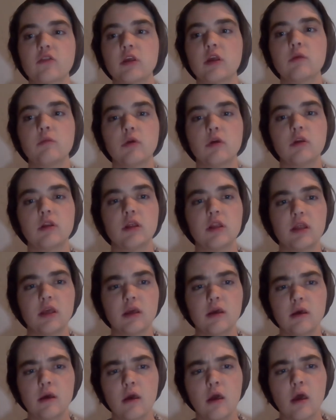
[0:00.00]

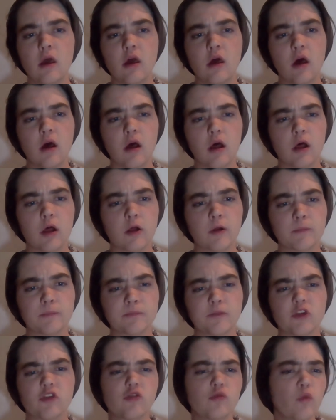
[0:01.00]
community
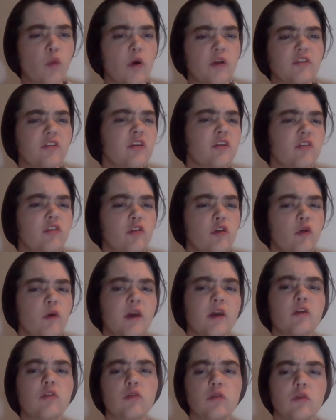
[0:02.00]
wanting to
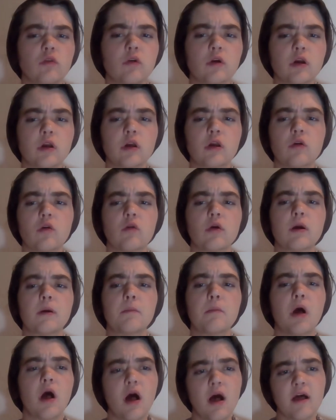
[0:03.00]
ignore or
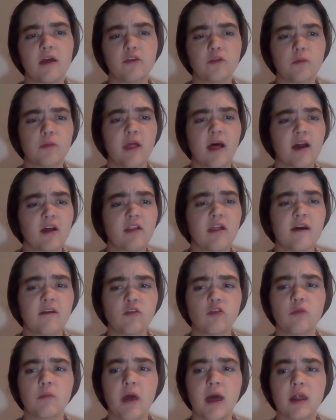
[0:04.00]
pause Black
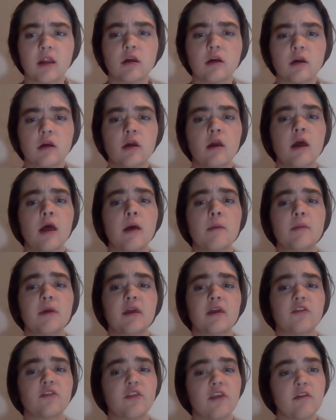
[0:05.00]
Lives Matter
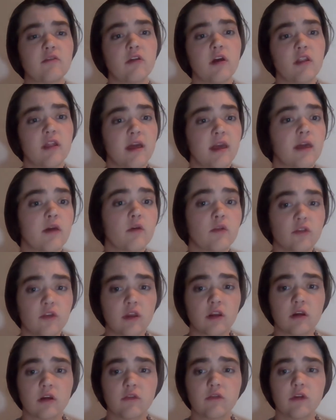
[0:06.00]
because they felt like it was
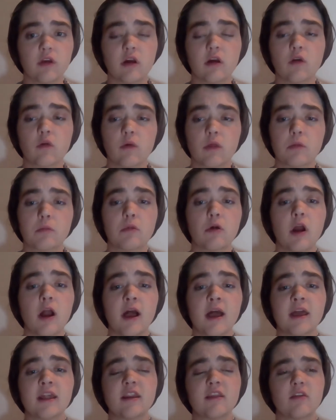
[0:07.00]
interfering with
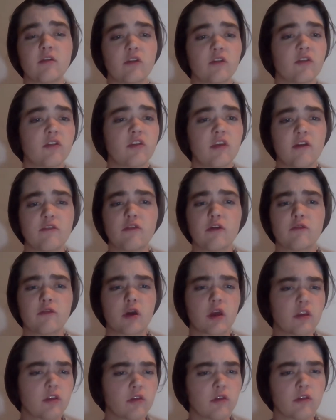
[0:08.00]
pride, and there's enough of
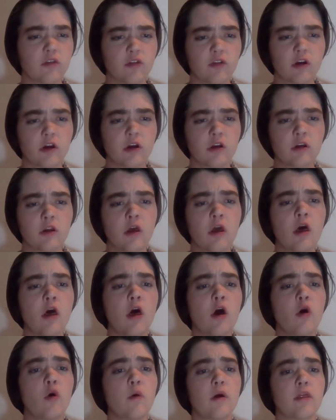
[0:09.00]
a concern
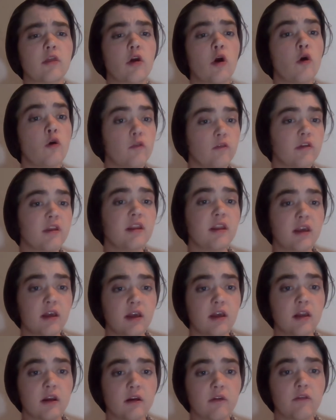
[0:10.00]
with COVID
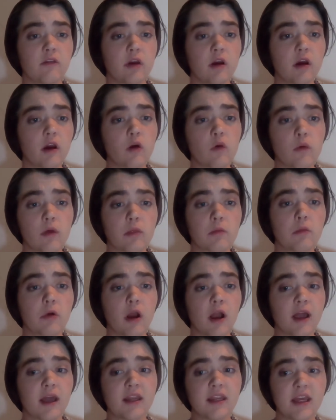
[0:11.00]
interfering with
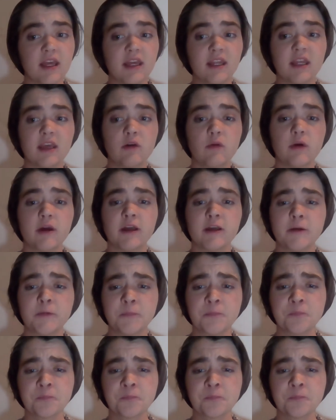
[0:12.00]
pride anyway.